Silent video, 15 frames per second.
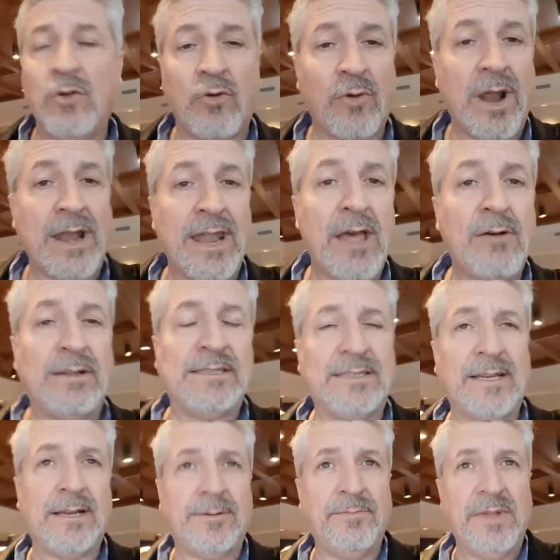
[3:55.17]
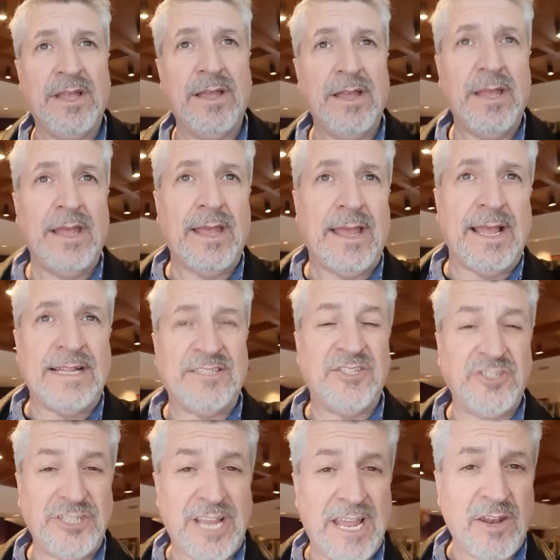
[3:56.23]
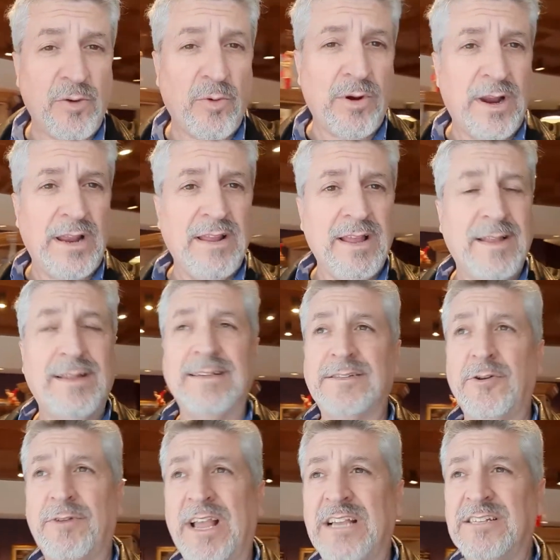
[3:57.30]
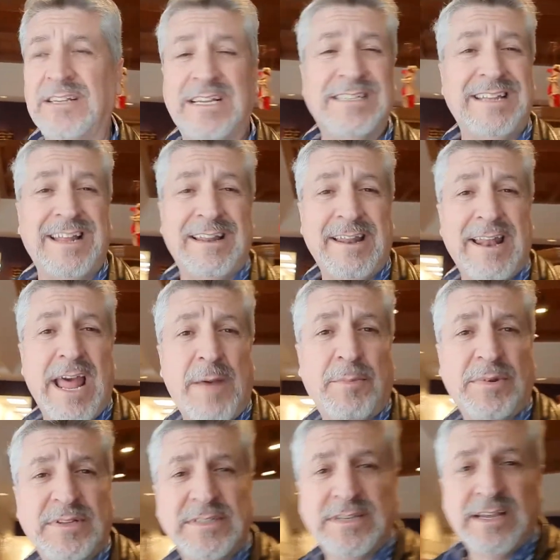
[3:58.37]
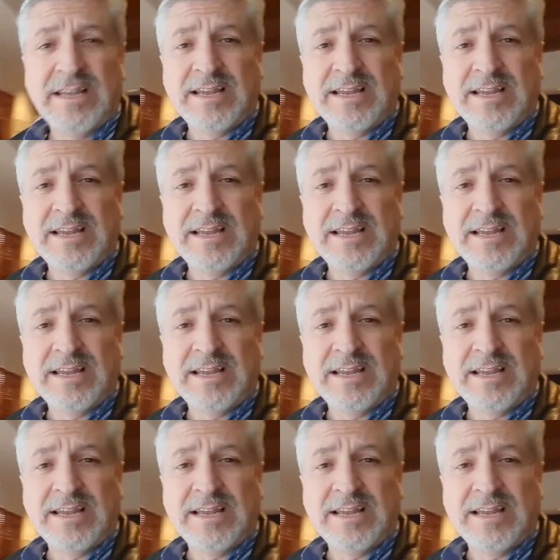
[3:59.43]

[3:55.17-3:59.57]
Right now it's, um, it's January. This location is in Indianapolis,